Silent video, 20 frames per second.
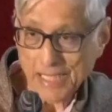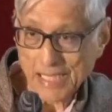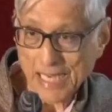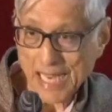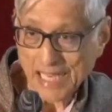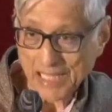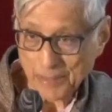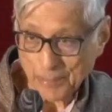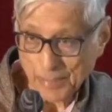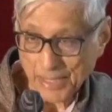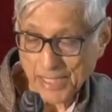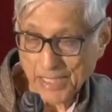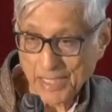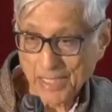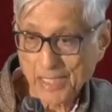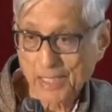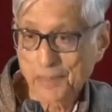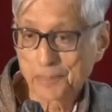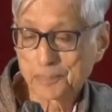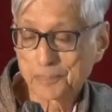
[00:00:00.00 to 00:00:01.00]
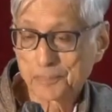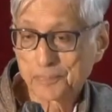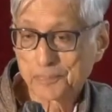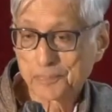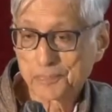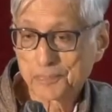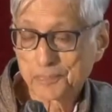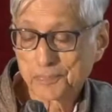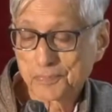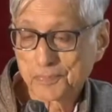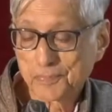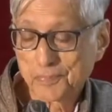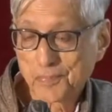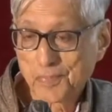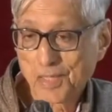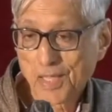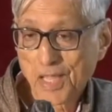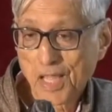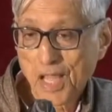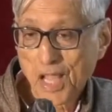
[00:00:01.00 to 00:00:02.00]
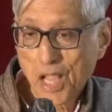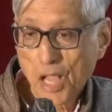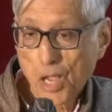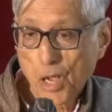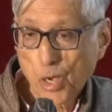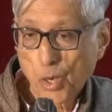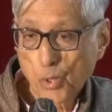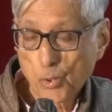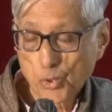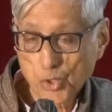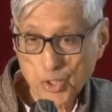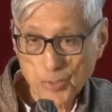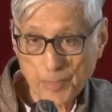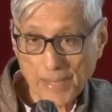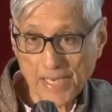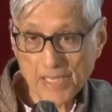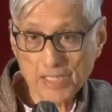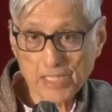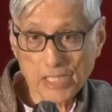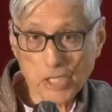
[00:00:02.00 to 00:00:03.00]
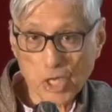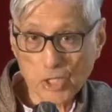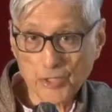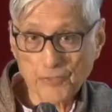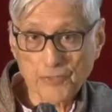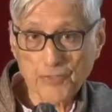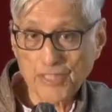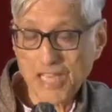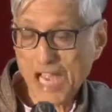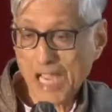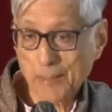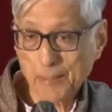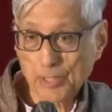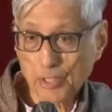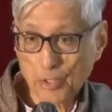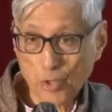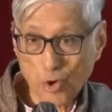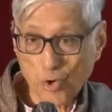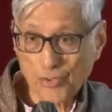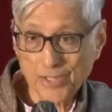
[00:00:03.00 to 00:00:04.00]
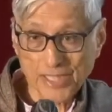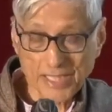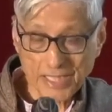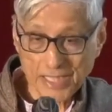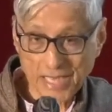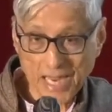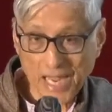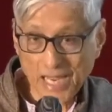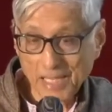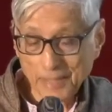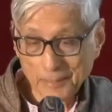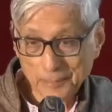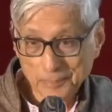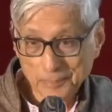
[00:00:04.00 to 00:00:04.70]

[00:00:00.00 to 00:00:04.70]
like me, who spends a lot of time in North India,